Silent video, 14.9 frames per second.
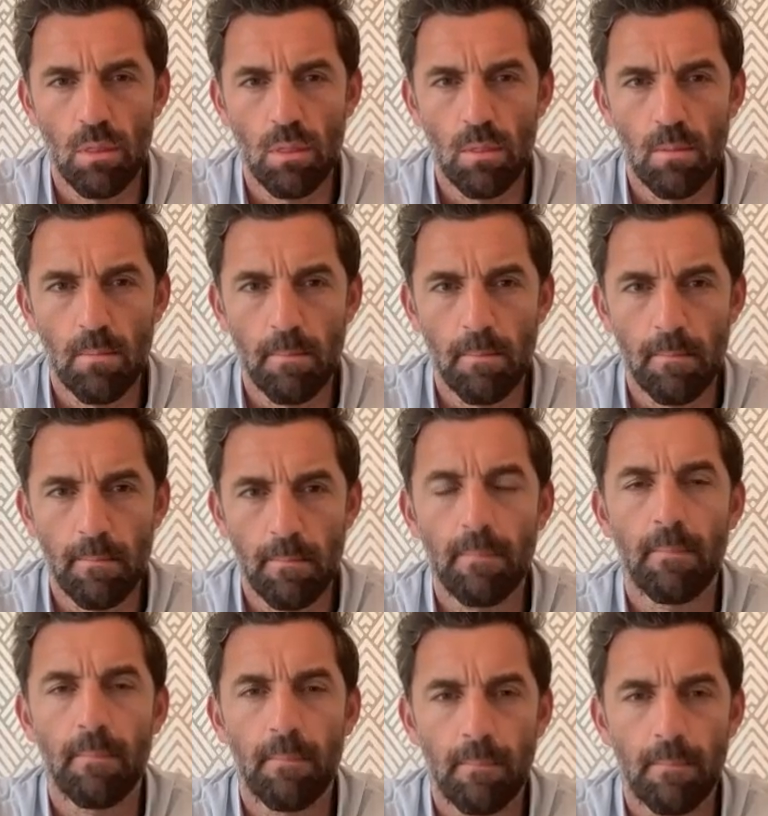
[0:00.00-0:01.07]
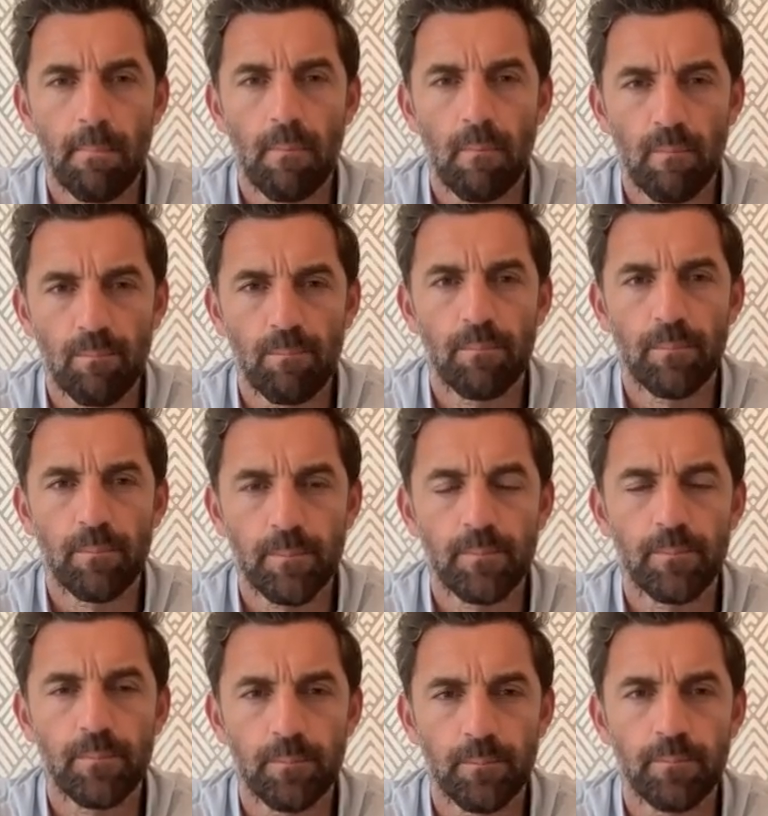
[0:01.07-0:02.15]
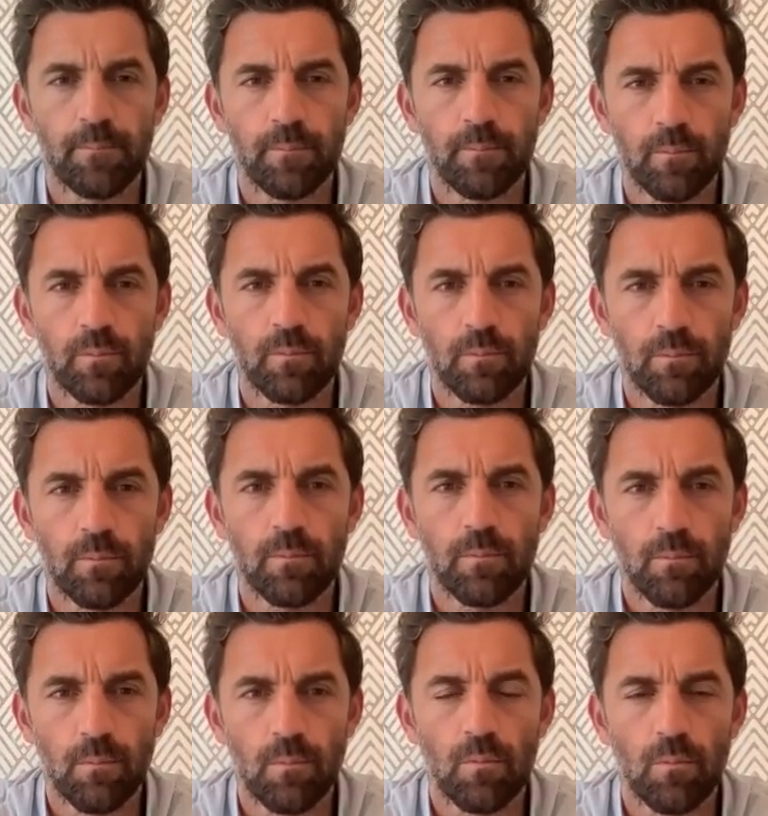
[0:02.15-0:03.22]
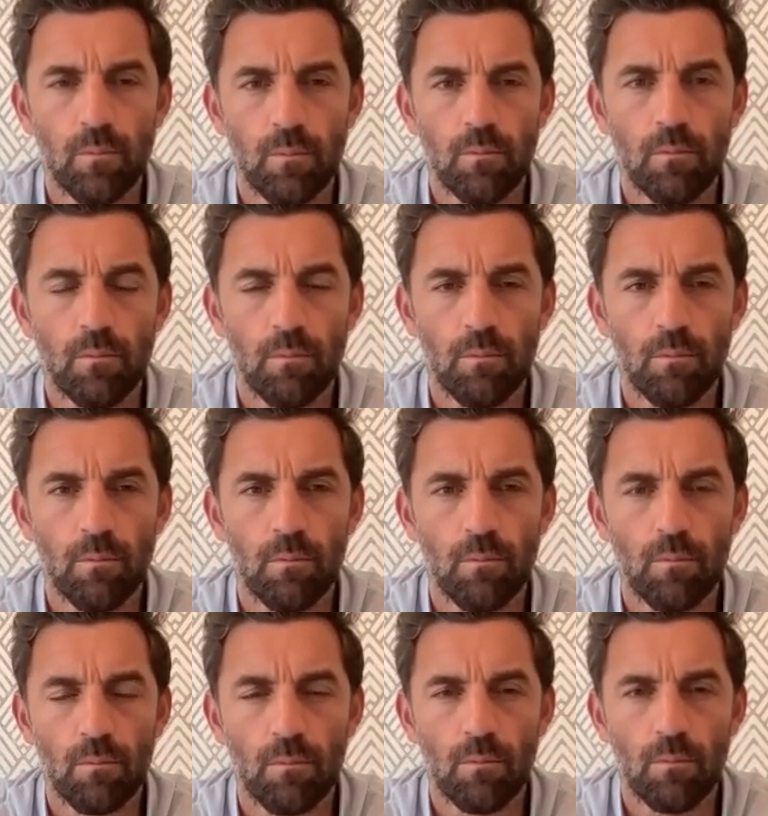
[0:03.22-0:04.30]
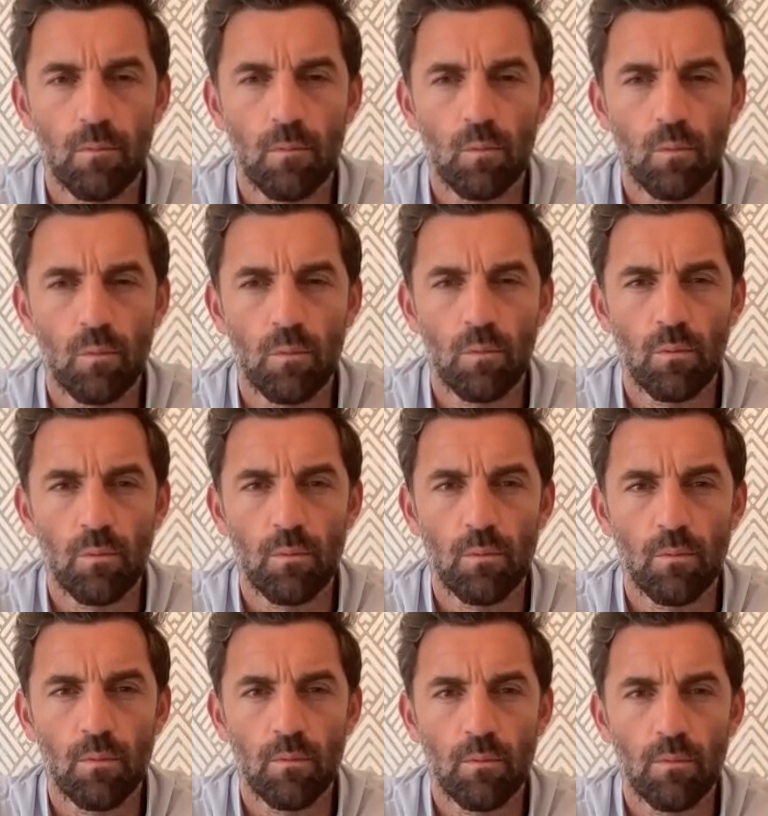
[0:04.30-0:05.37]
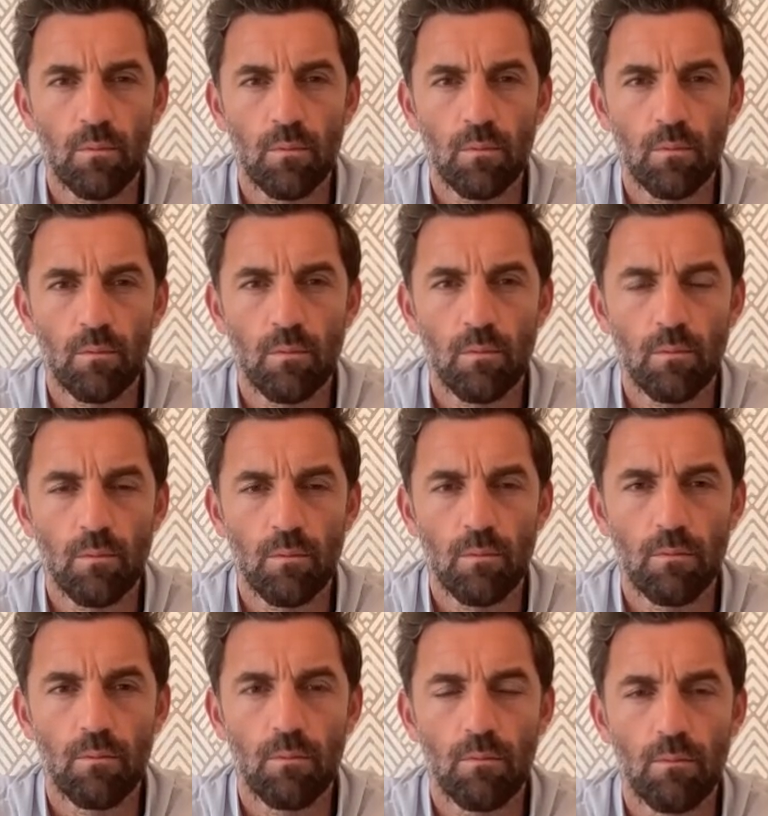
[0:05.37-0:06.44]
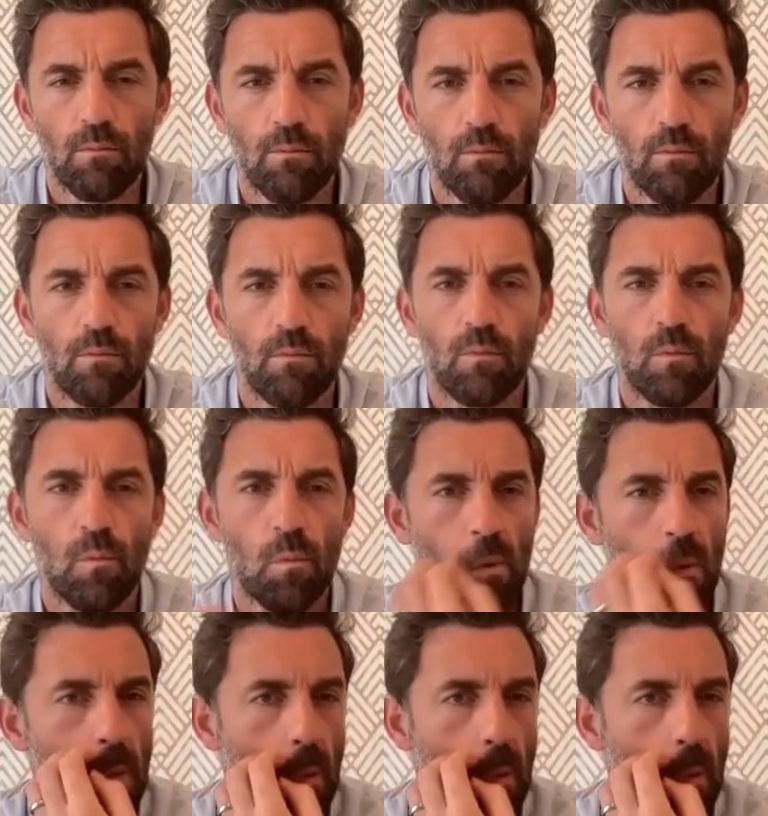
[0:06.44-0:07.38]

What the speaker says: (not speaking)